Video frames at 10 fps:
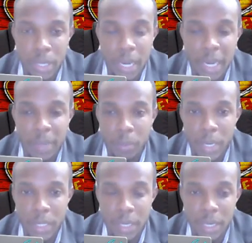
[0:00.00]
and put
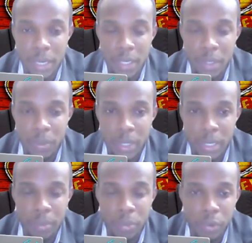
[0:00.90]
Martial on the wing
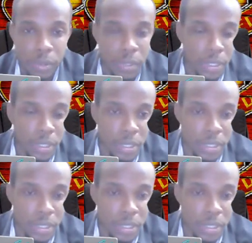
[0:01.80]
and put Greenwood in